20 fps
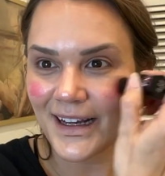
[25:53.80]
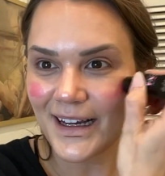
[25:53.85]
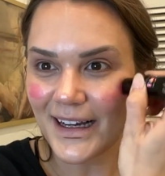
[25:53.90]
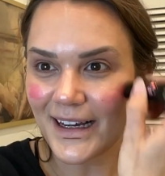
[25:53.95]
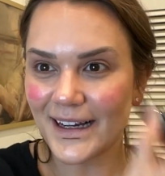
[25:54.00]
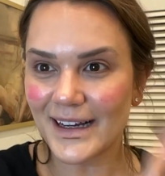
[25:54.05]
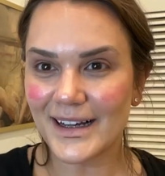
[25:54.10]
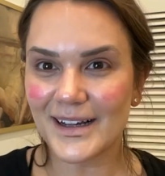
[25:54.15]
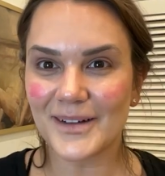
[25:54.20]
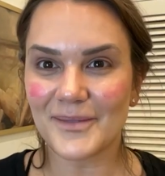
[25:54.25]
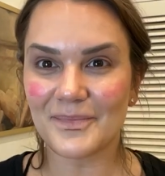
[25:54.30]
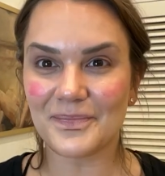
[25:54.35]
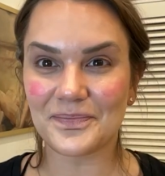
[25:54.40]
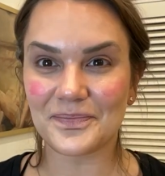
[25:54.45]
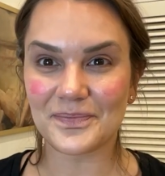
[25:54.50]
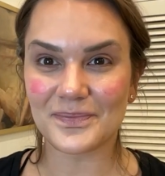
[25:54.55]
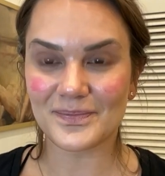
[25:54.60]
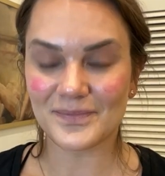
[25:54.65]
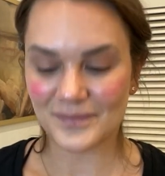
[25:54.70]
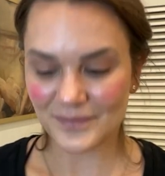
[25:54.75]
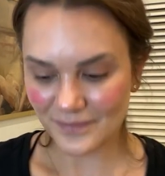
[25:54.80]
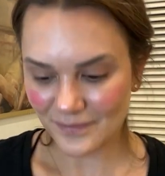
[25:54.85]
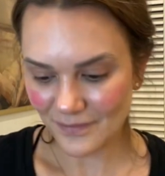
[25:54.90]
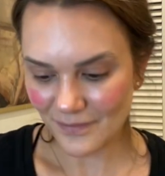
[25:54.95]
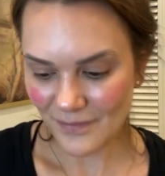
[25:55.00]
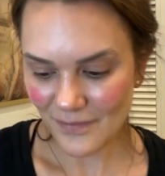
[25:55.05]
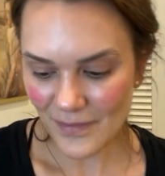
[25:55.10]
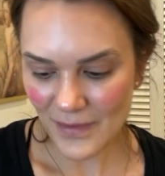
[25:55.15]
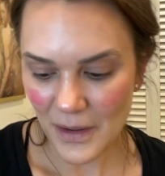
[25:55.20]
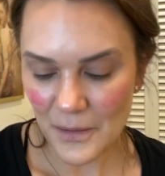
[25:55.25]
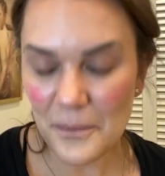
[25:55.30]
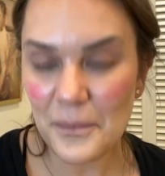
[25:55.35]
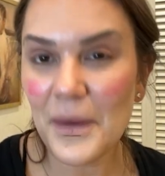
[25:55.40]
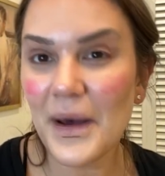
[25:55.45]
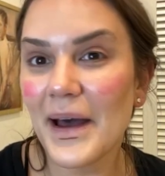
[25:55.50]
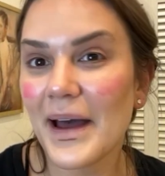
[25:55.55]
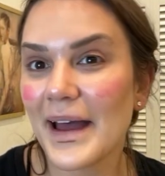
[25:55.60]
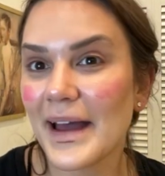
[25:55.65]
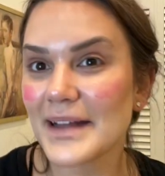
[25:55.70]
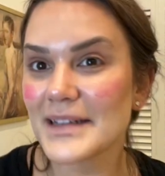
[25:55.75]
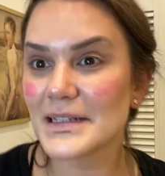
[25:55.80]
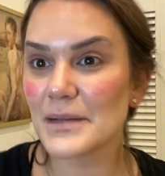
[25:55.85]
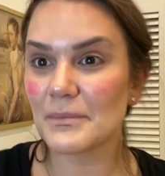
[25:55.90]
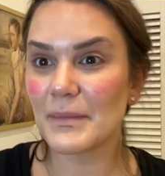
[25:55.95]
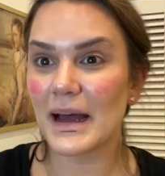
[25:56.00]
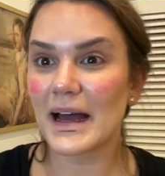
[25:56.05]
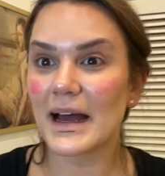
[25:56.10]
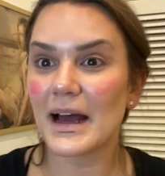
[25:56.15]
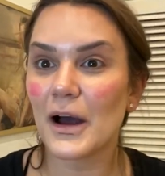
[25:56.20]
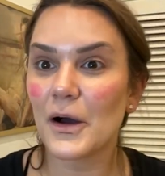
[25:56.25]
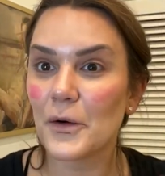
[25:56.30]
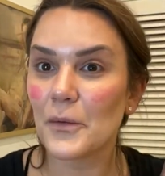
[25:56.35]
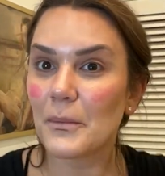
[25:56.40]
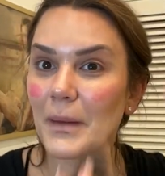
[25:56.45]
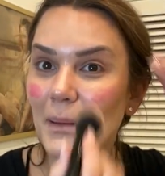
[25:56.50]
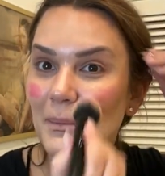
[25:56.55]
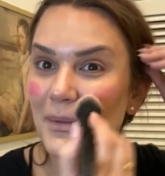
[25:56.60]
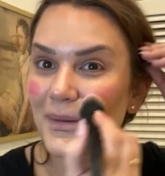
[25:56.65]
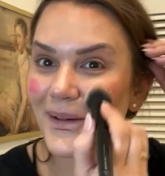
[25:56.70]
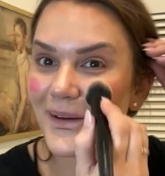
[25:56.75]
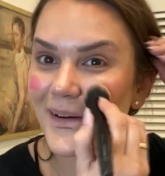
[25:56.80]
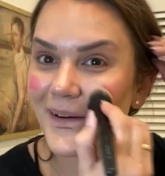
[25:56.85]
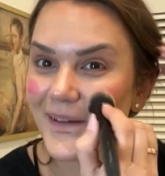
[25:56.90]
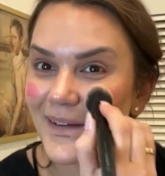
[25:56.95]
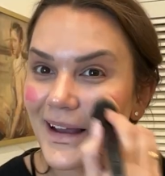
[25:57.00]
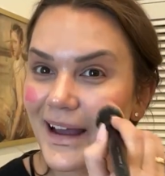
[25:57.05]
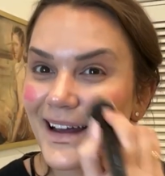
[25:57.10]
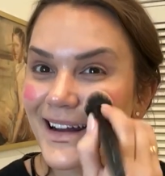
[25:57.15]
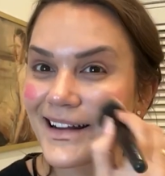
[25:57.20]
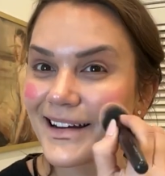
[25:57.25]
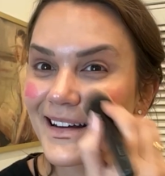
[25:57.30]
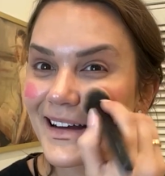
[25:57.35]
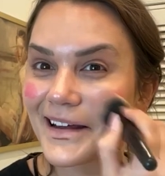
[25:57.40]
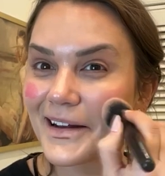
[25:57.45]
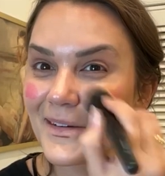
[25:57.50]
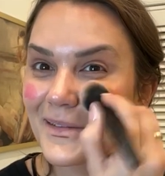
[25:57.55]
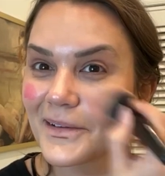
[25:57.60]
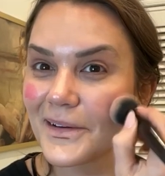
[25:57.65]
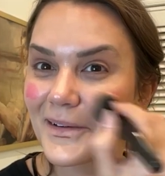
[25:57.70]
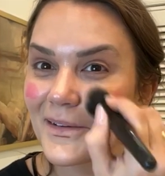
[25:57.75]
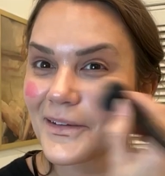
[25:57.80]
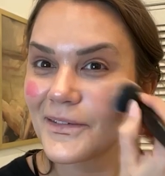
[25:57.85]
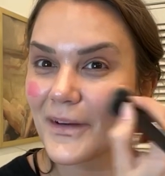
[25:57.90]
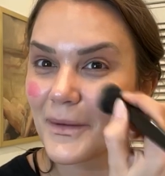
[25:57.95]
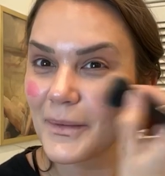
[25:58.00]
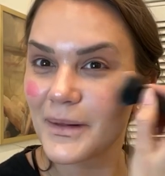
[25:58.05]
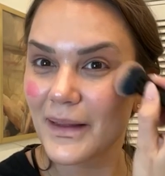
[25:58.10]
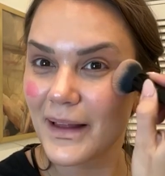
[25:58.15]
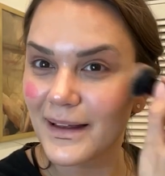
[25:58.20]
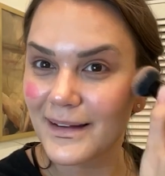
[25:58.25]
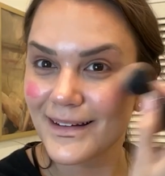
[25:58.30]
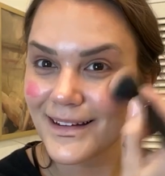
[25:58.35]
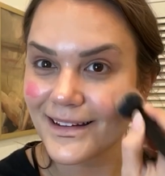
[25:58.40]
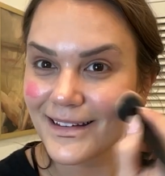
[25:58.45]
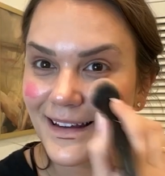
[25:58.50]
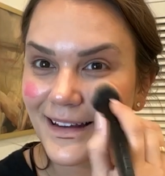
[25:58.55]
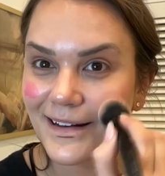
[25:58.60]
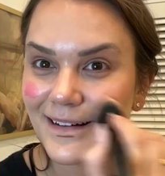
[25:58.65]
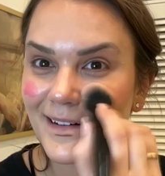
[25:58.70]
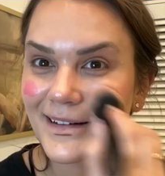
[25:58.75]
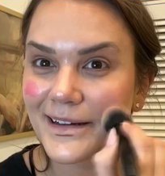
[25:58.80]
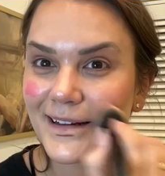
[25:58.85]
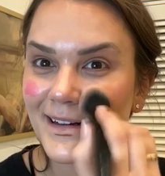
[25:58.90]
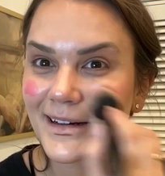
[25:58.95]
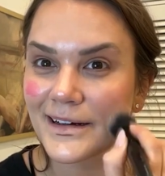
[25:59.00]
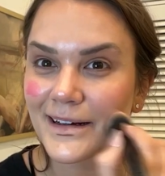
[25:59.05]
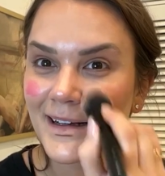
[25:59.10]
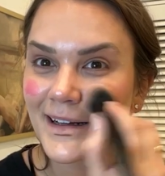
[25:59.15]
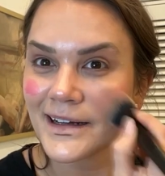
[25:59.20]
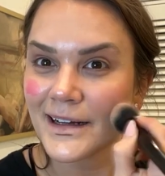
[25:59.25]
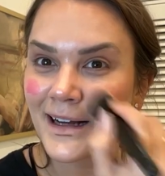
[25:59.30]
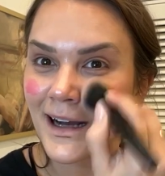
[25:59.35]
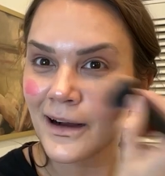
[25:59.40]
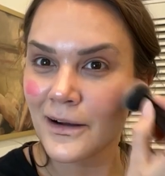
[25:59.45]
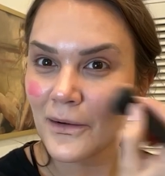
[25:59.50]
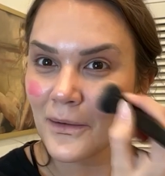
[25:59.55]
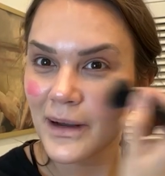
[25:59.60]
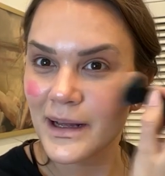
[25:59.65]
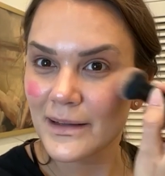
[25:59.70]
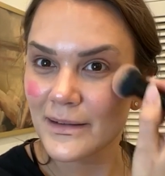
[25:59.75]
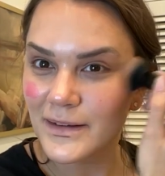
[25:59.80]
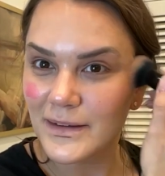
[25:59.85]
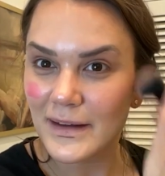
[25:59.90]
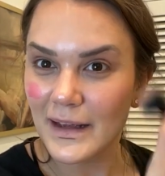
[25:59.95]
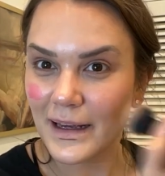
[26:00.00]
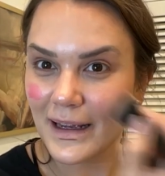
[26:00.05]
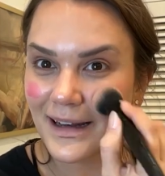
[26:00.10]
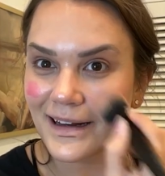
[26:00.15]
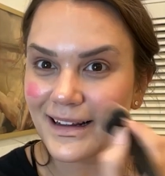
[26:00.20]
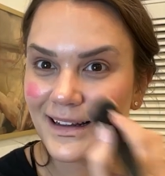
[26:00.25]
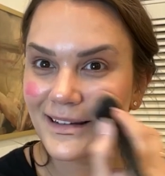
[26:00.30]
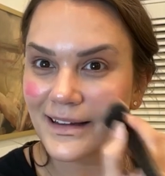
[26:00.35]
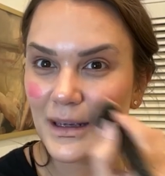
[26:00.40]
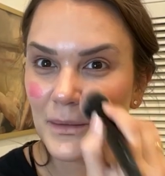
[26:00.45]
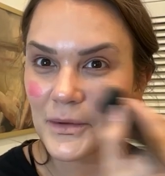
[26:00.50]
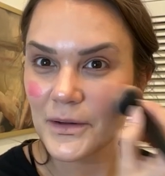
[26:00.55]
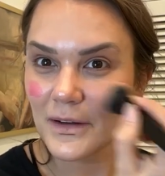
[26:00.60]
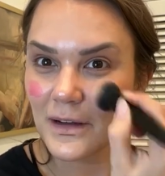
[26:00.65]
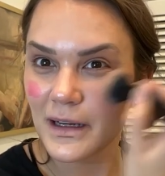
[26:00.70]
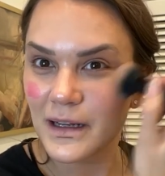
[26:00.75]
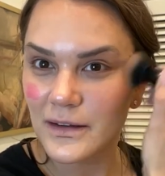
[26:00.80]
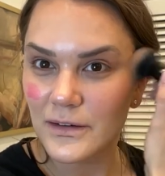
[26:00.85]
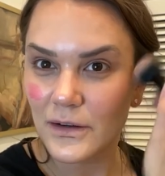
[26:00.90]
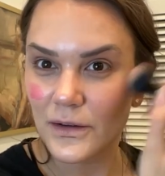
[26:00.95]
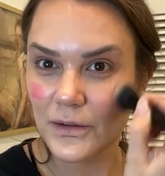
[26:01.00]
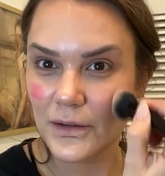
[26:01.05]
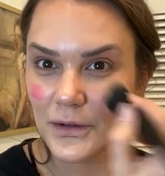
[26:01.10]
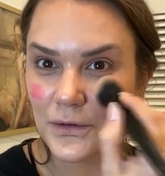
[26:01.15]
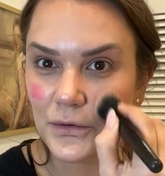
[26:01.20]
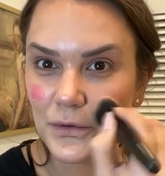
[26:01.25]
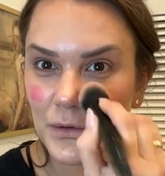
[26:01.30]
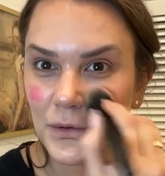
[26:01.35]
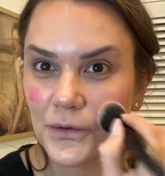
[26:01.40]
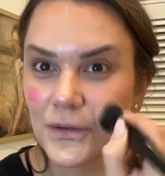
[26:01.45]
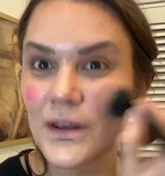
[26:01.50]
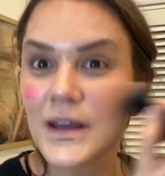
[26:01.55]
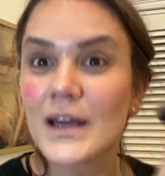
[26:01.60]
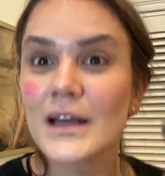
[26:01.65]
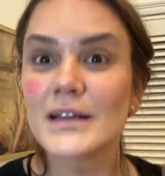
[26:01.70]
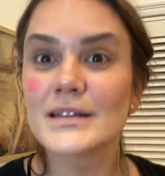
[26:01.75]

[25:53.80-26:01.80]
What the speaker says: But my blog, I don't know if I'm allowed to say it on here. I'll go ahead and say it because Amazon has all these rules.